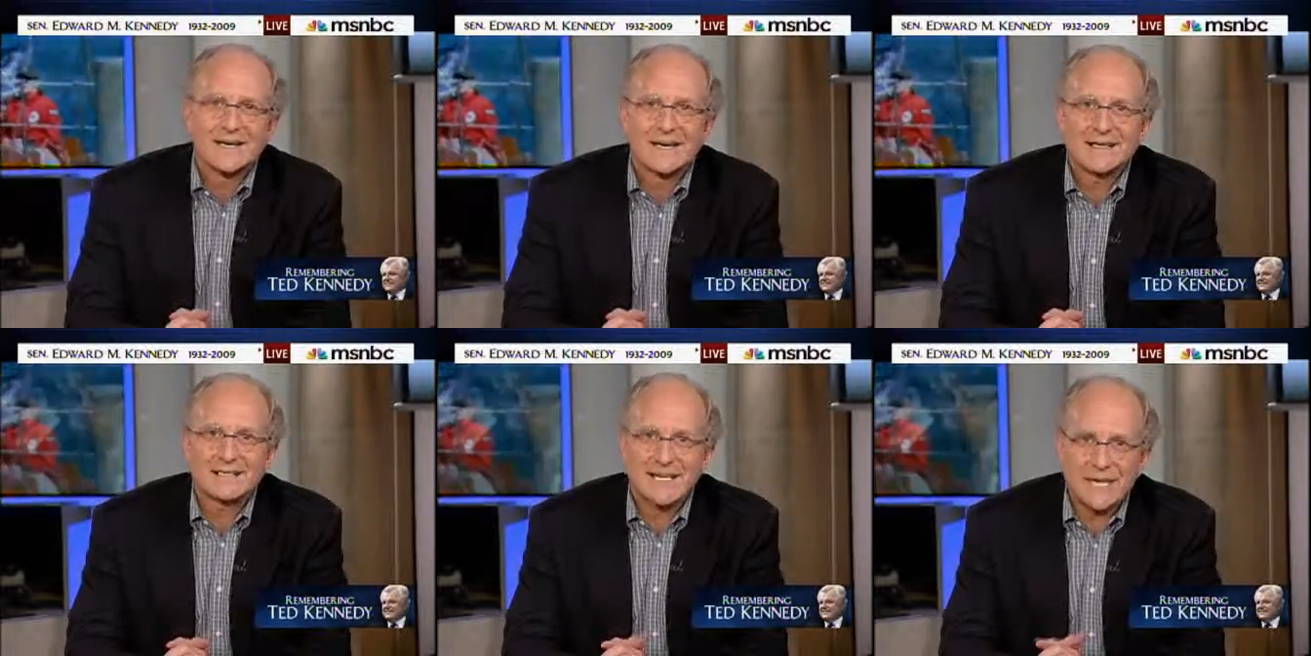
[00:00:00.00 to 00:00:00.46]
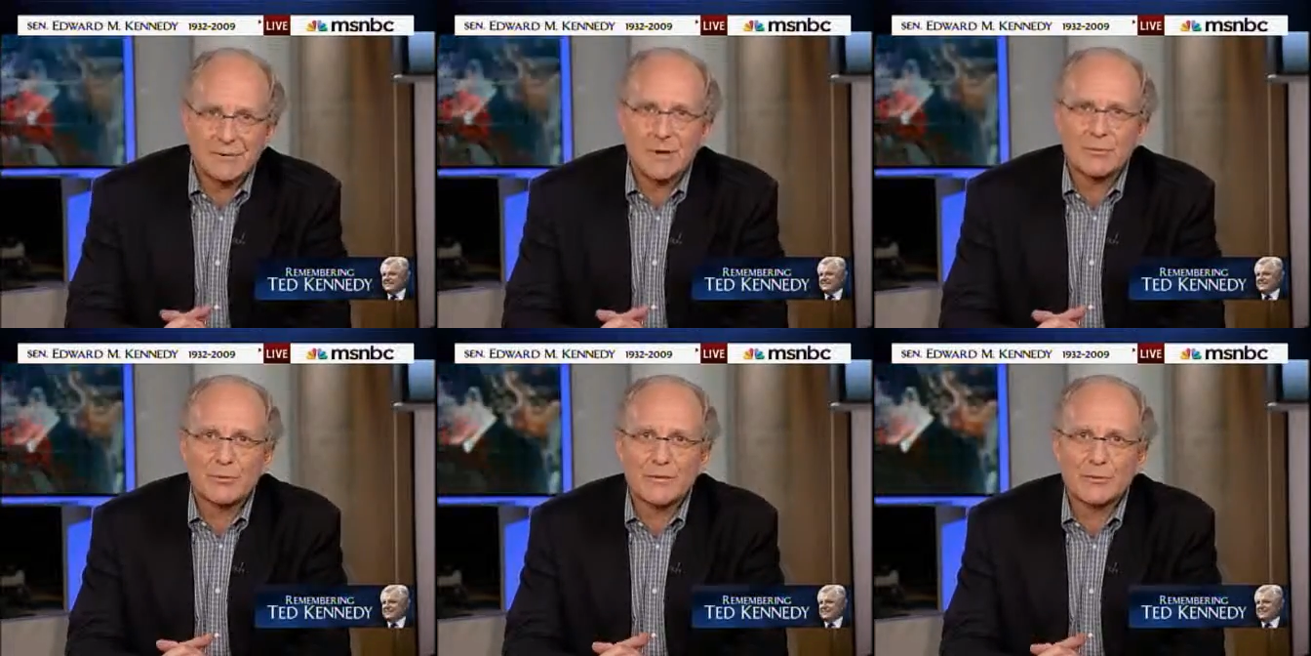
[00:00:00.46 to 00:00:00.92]
uh, to come
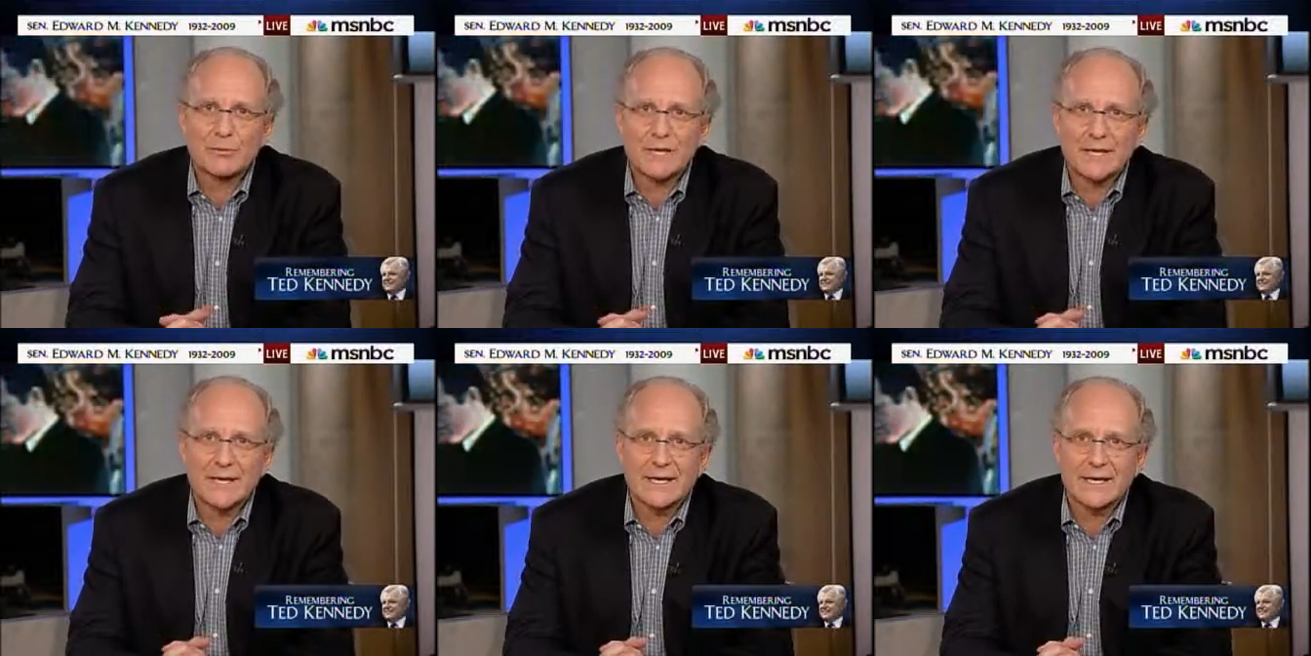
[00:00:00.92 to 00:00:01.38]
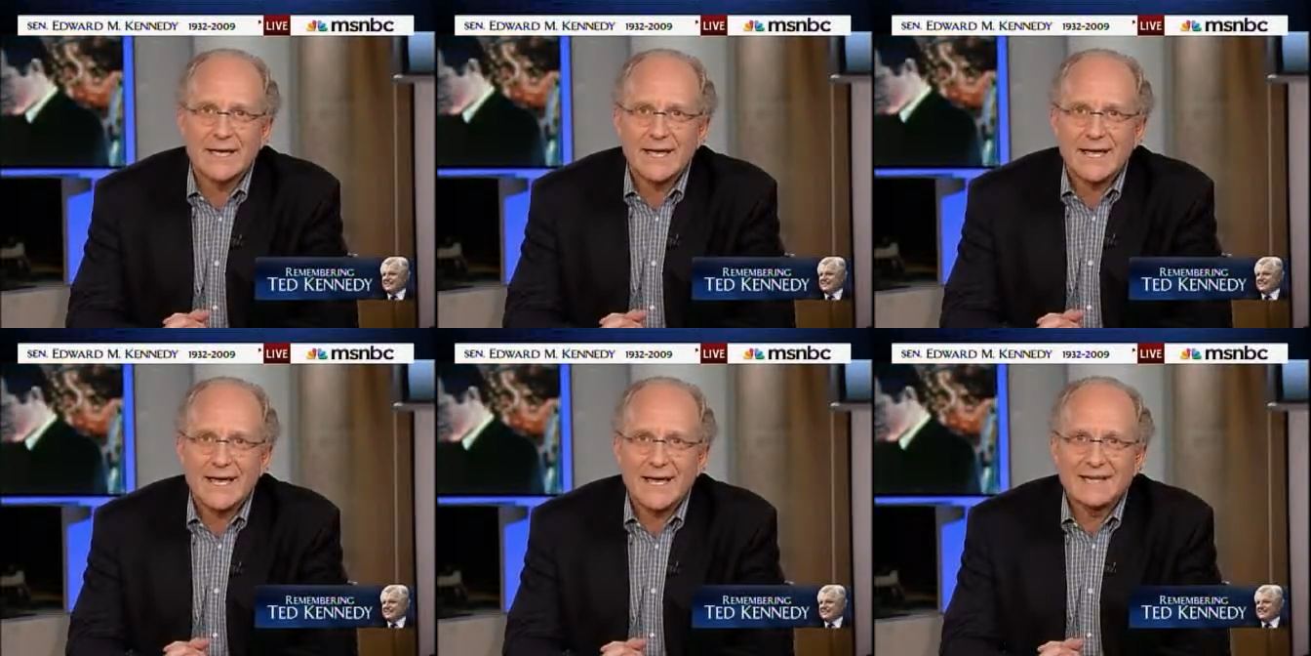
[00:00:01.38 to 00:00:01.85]
up with a plan.
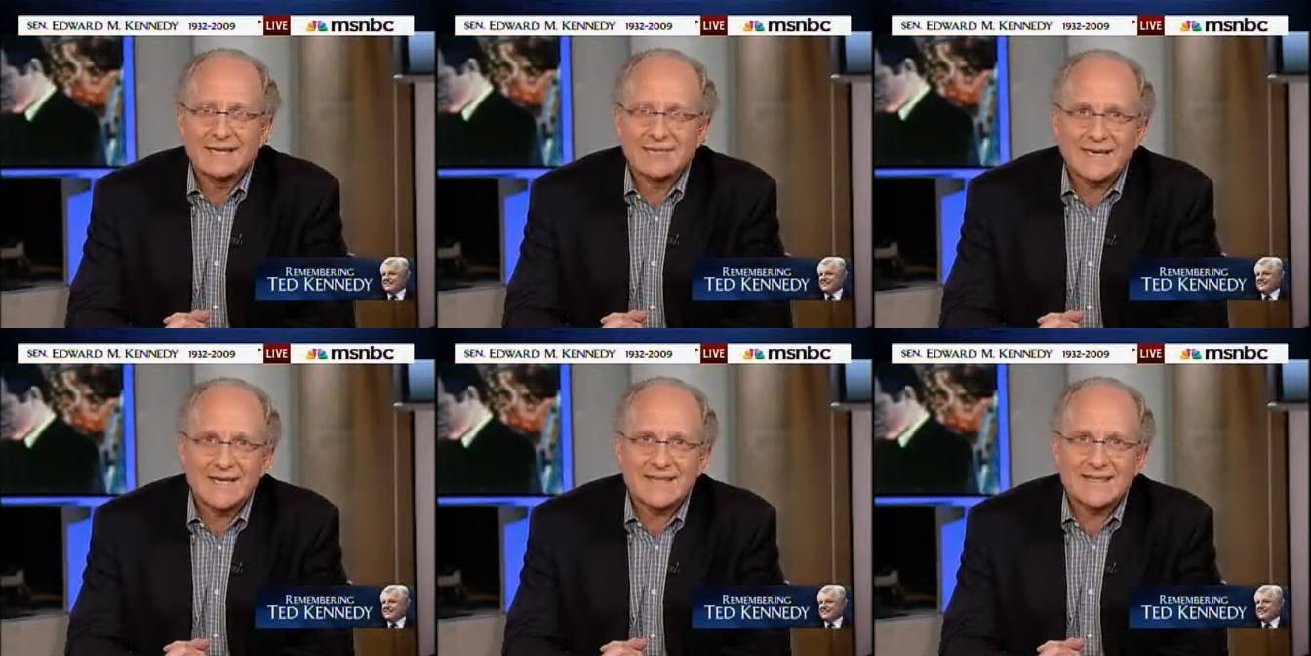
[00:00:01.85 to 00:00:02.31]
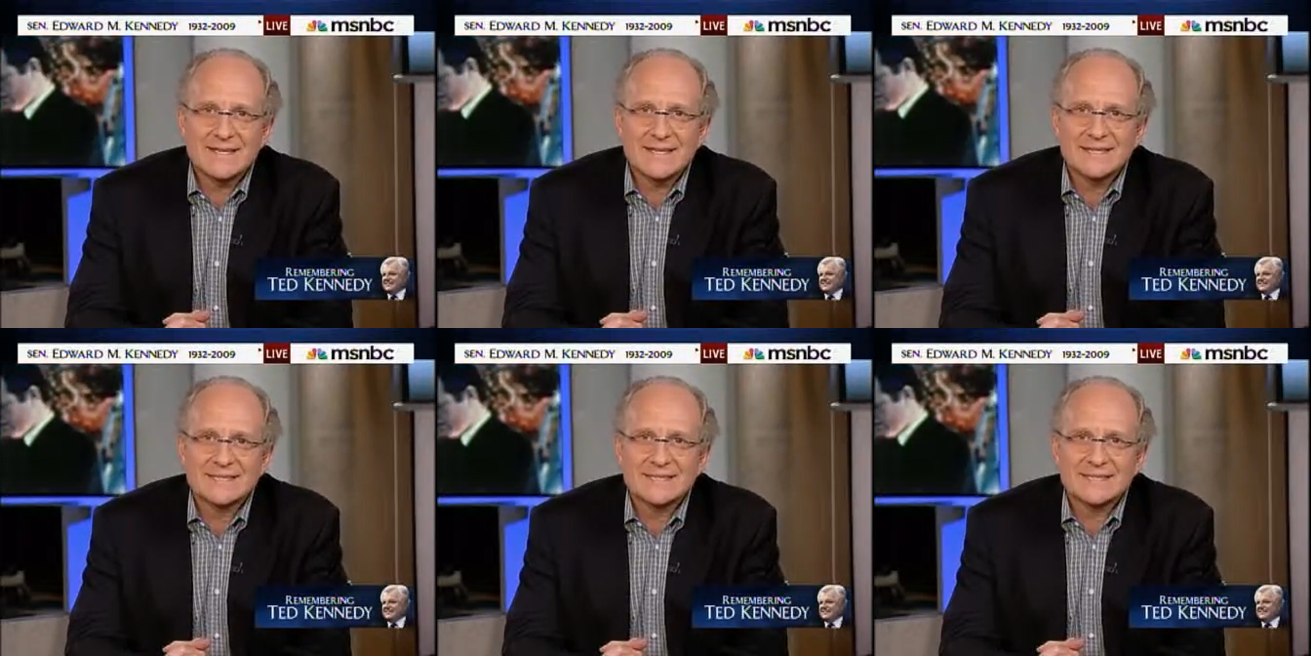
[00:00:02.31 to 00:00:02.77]
And the funny thing
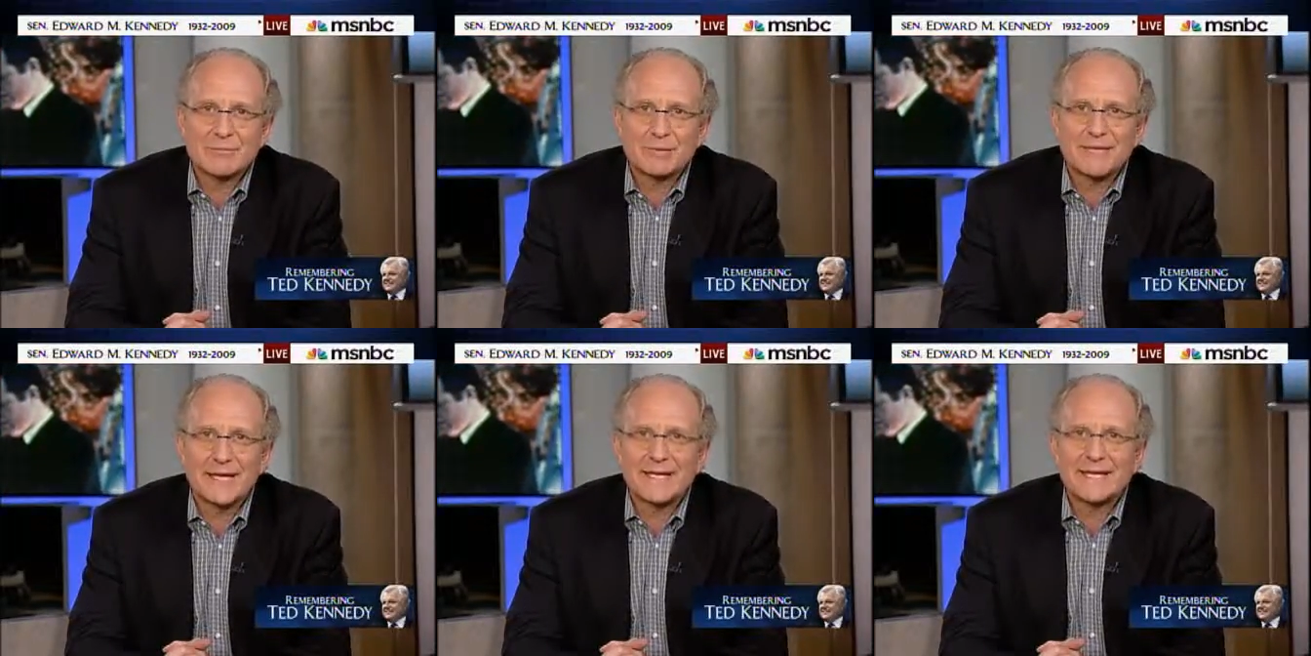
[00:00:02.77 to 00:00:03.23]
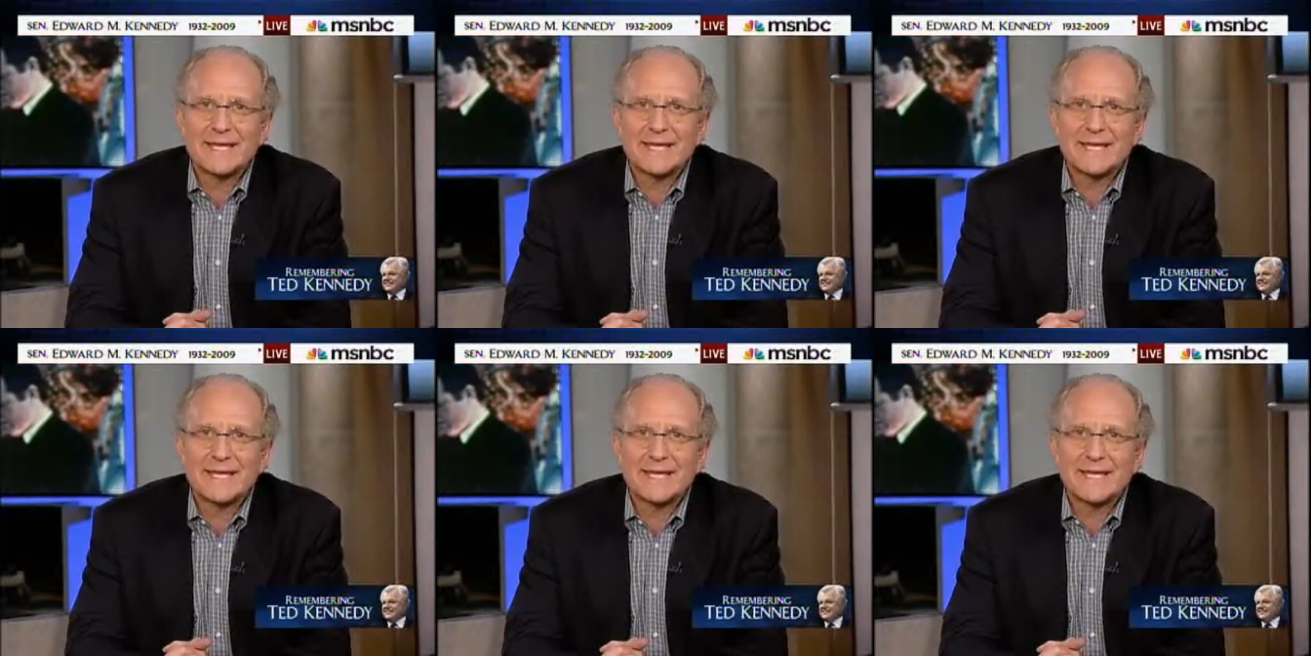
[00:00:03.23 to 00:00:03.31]
is that the plan